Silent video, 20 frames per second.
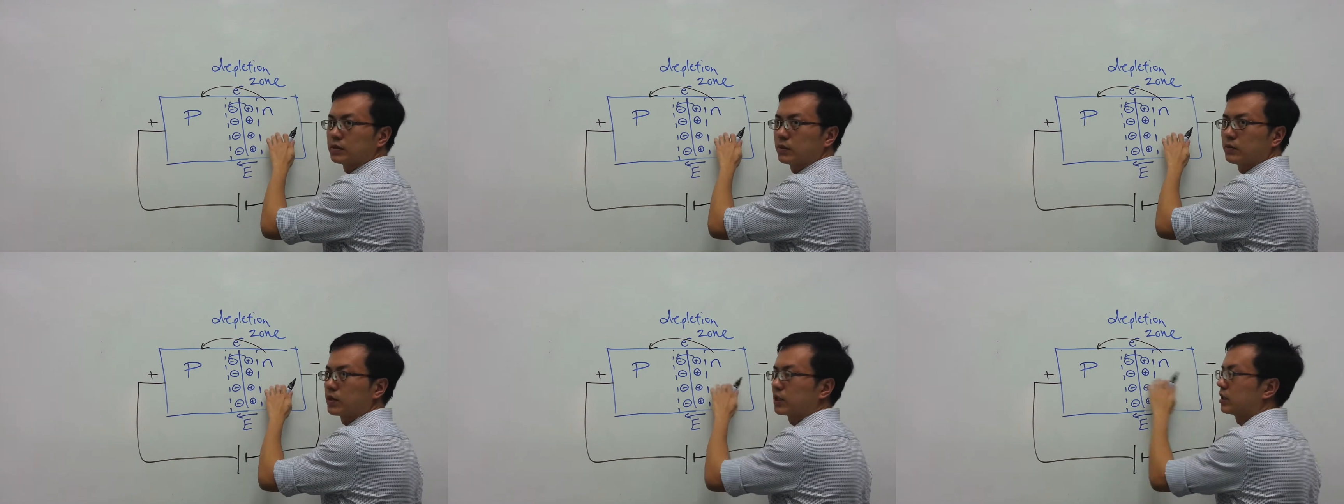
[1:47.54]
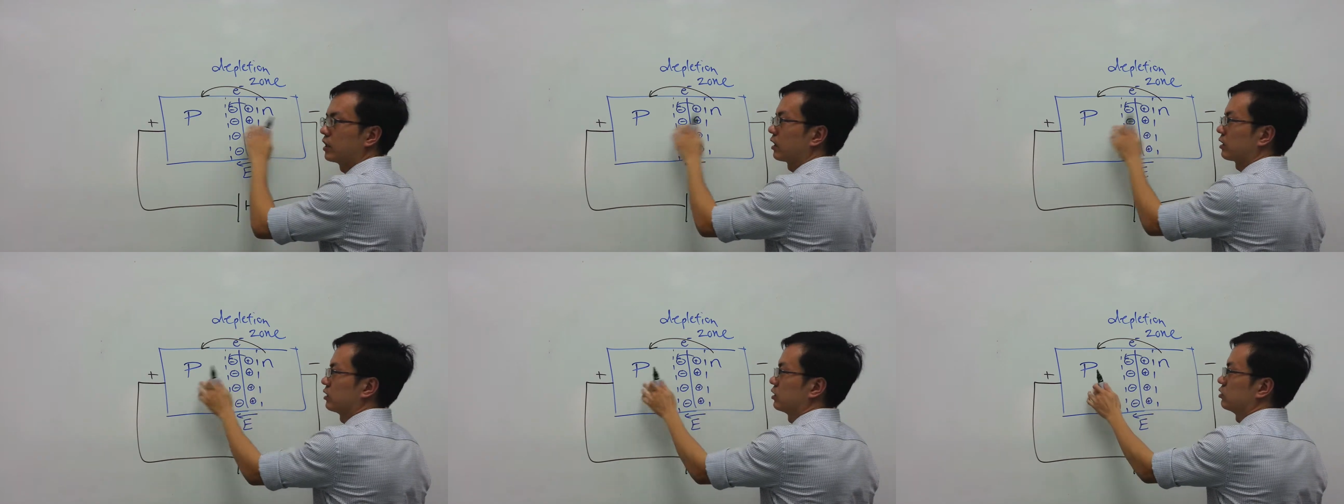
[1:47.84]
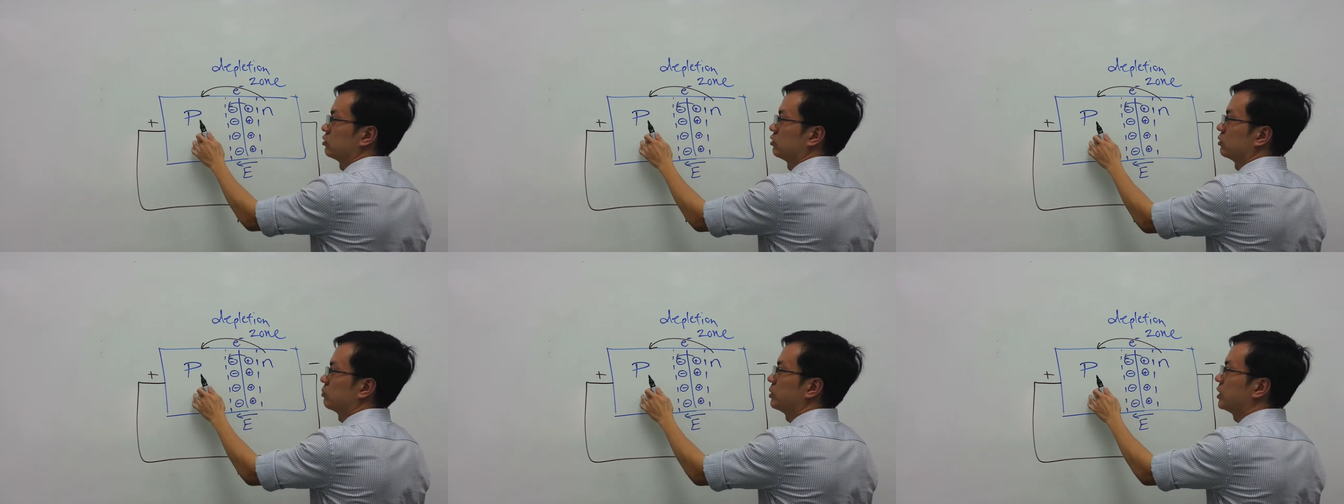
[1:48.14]
semiconductor
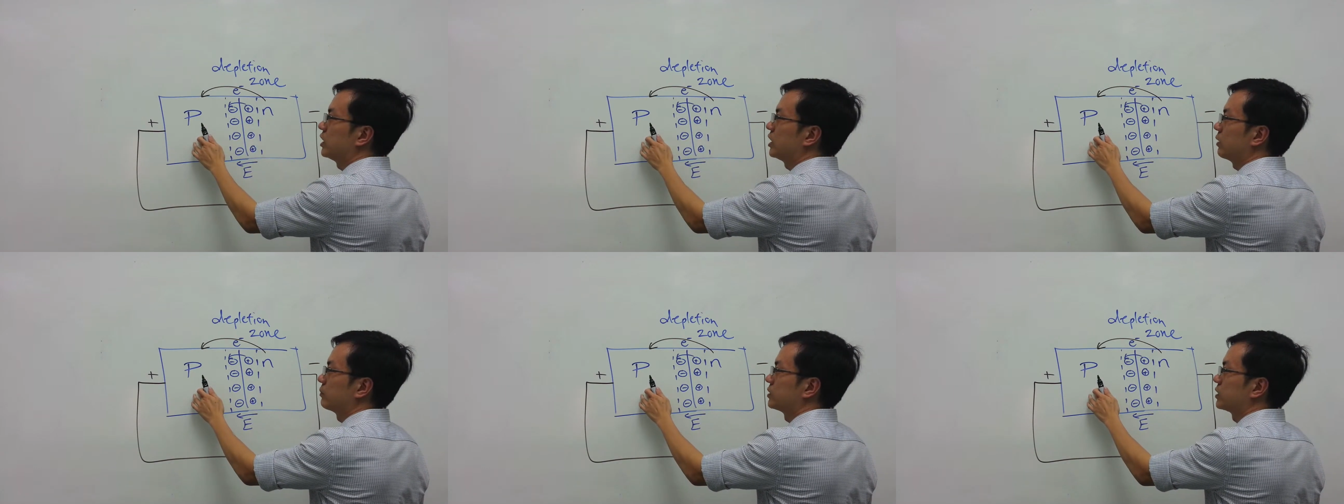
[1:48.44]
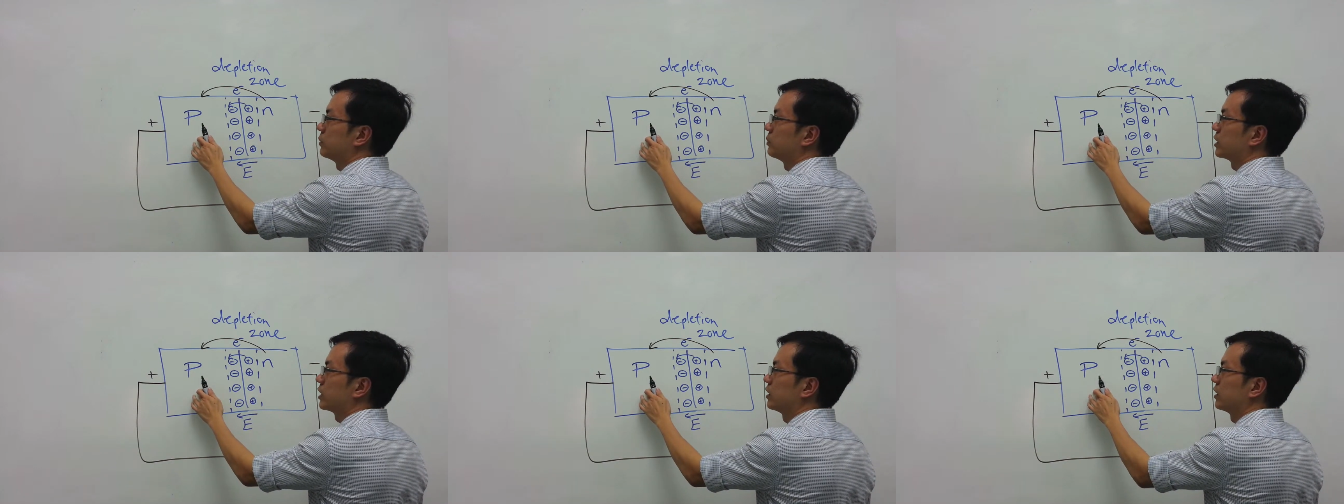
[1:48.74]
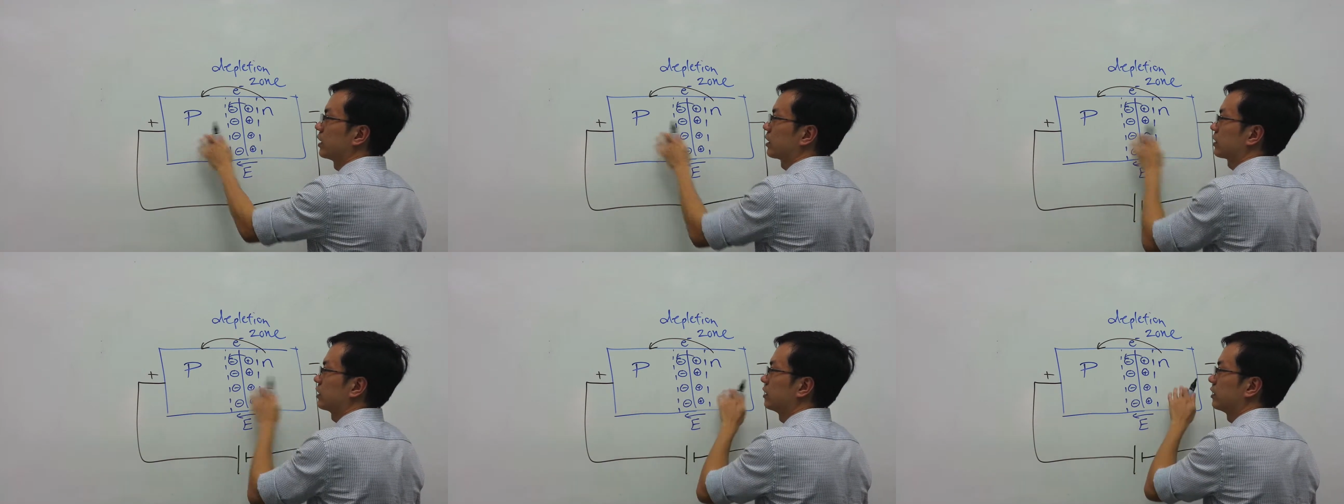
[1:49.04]
to the P-type
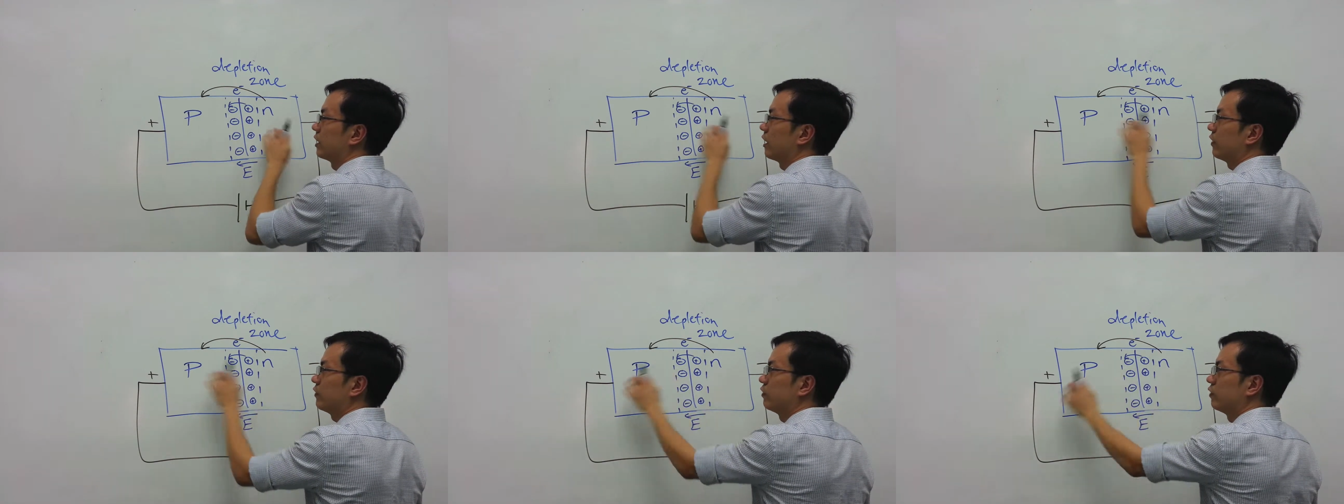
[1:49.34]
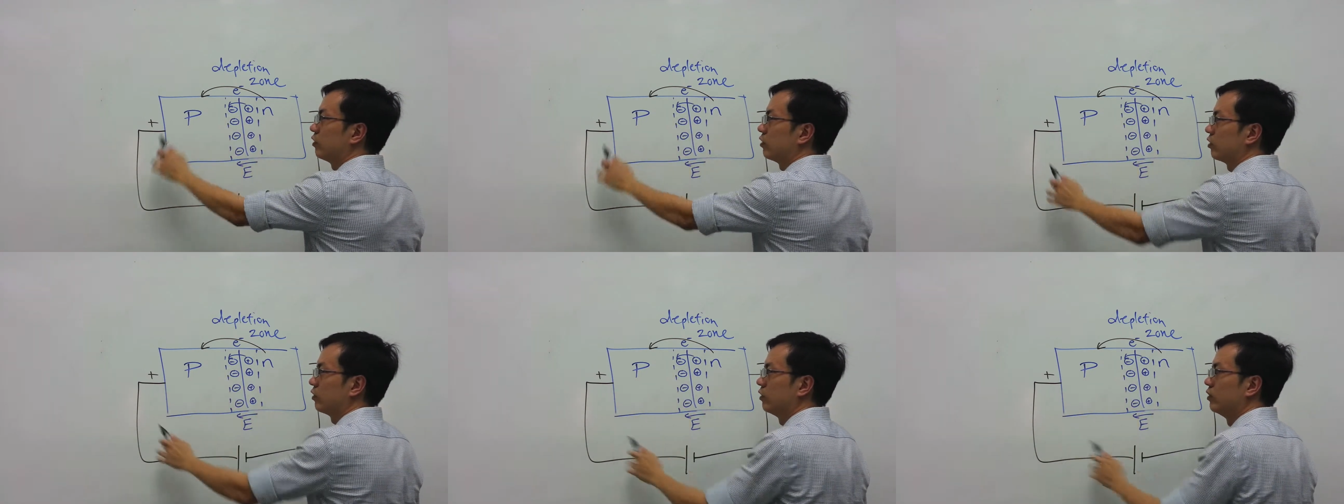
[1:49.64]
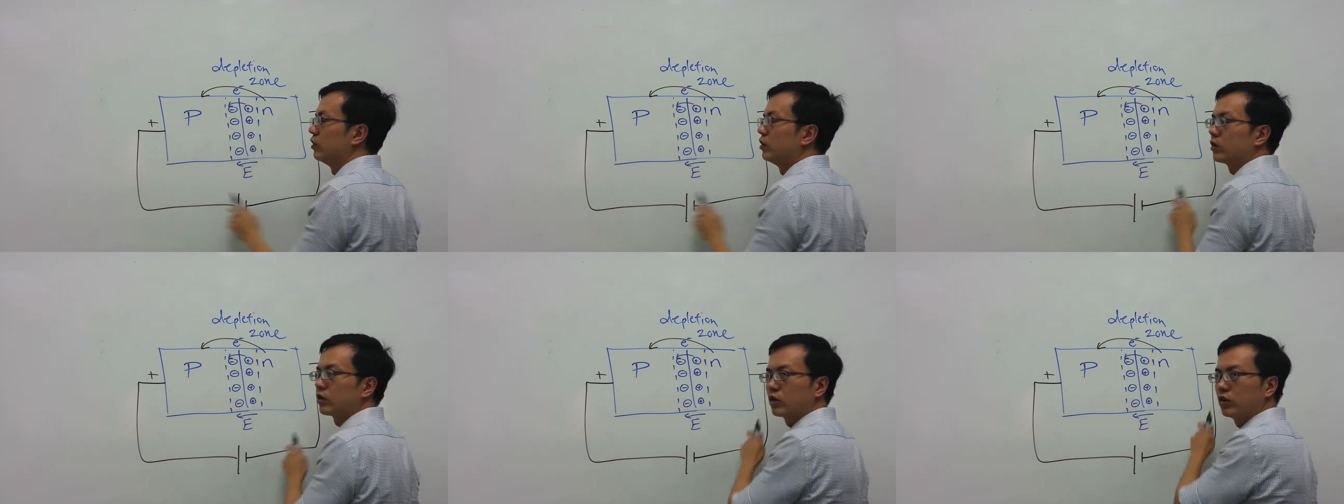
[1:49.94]
semiconductor,
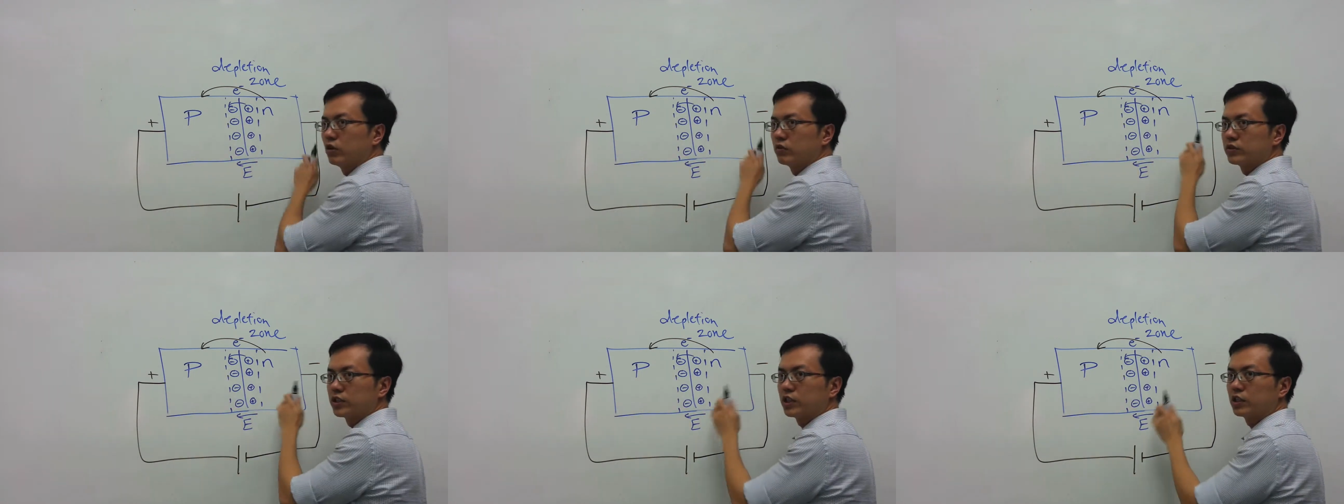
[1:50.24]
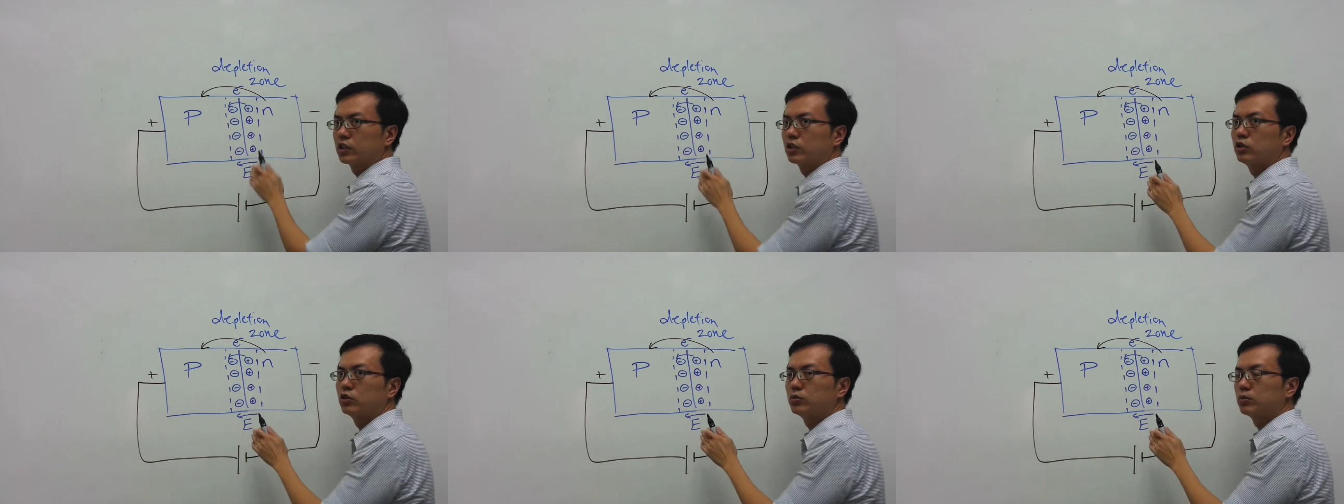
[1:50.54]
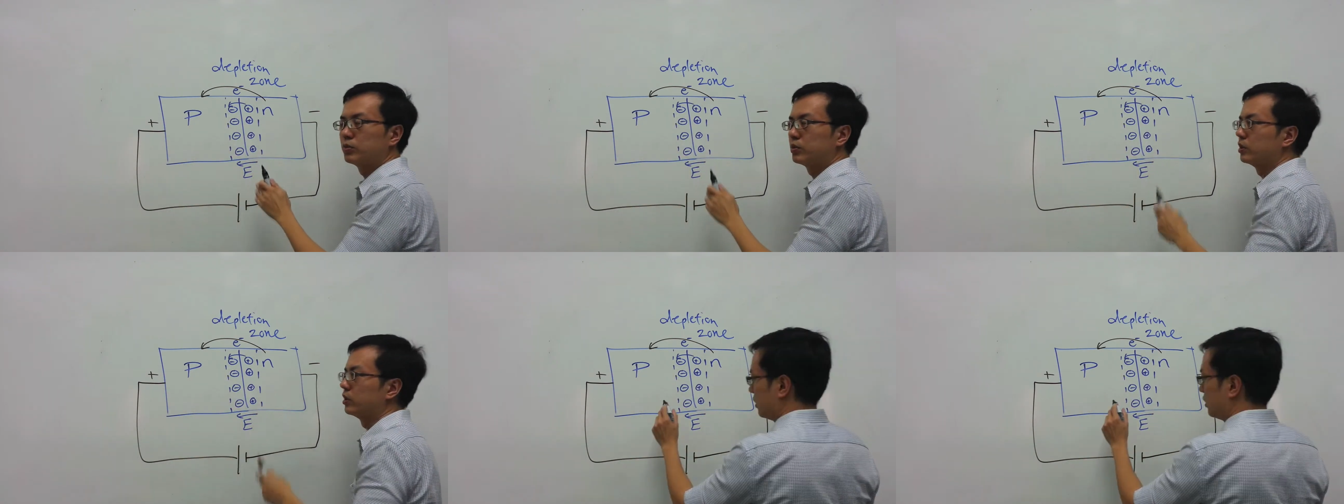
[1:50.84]
therefore closing the loop.